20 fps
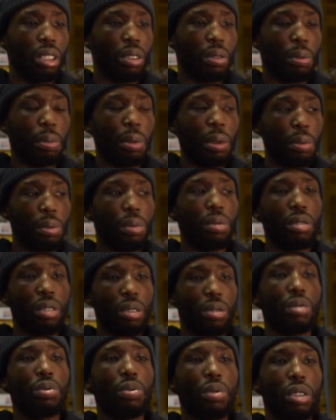But people will
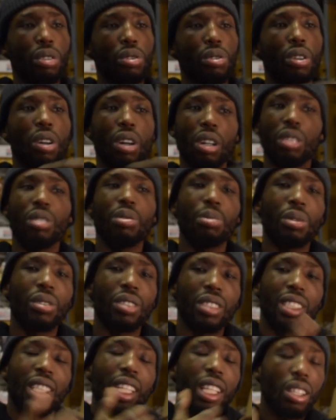tell you what you can't do
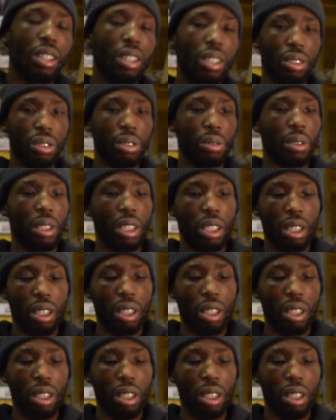because they can't do it.